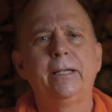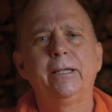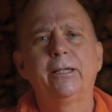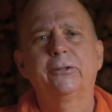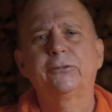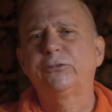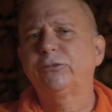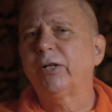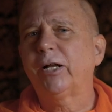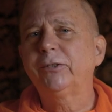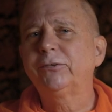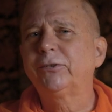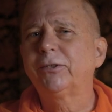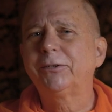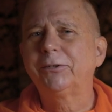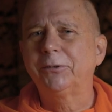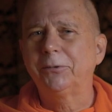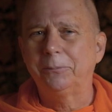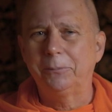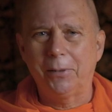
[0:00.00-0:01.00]
It says
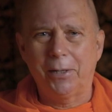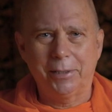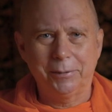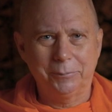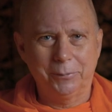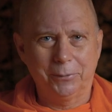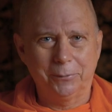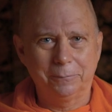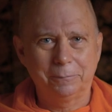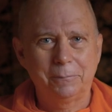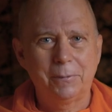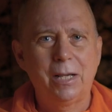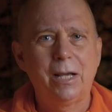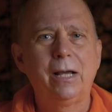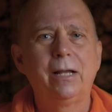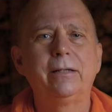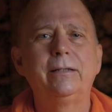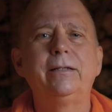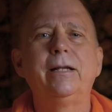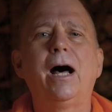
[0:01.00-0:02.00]
in the Bible,
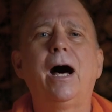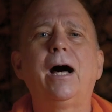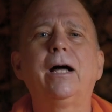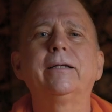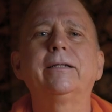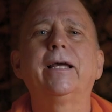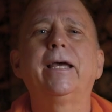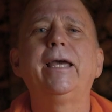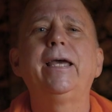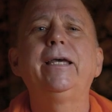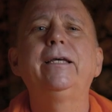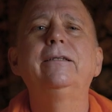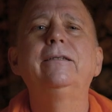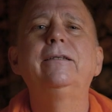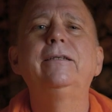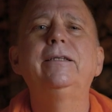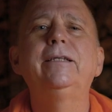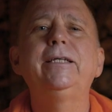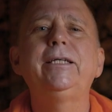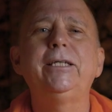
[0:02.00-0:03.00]
not a
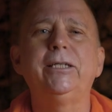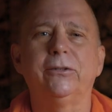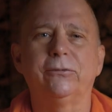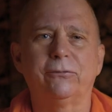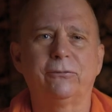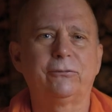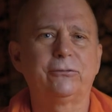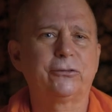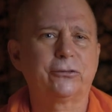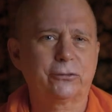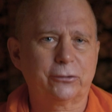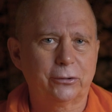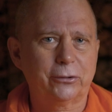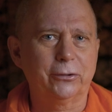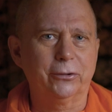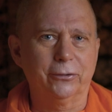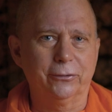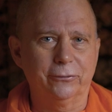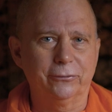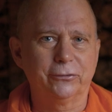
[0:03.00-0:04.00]
leaf
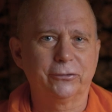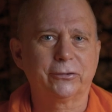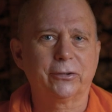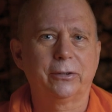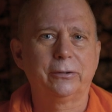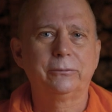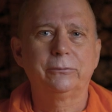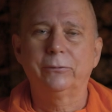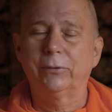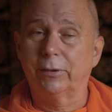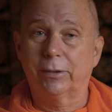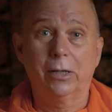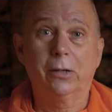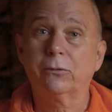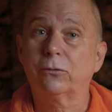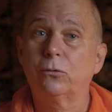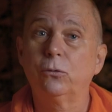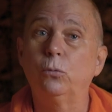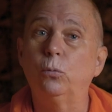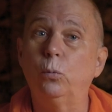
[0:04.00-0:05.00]
stirs
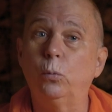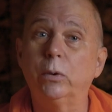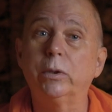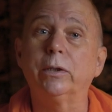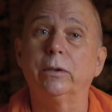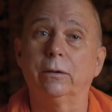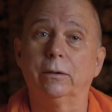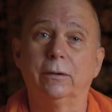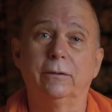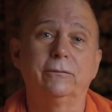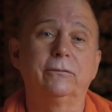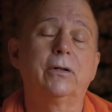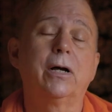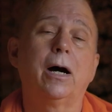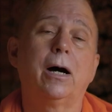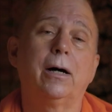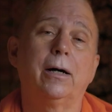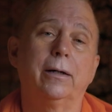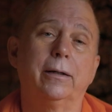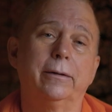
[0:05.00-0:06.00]
without the will of
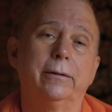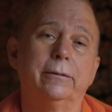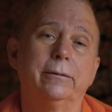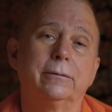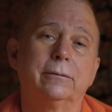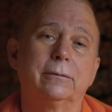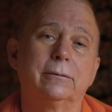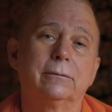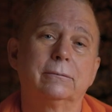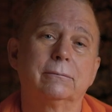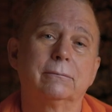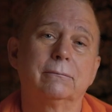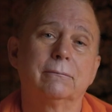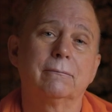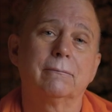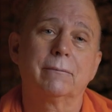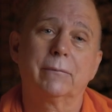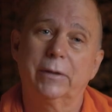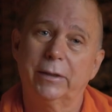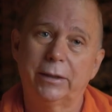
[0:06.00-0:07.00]
God.
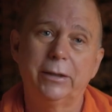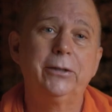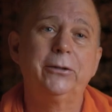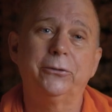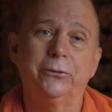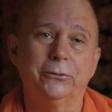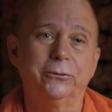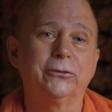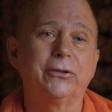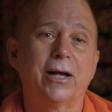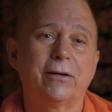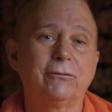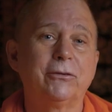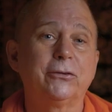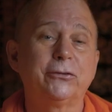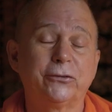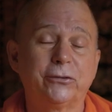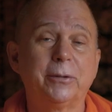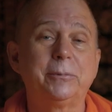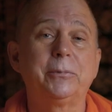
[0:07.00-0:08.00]
Hindus have
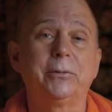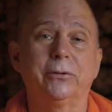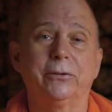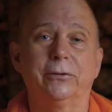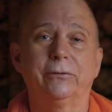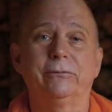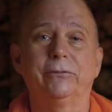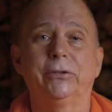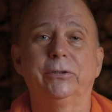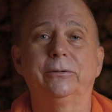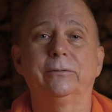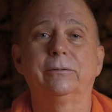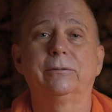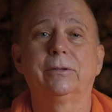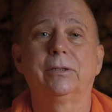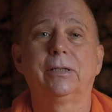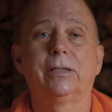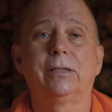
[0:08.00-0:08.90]
a similar view.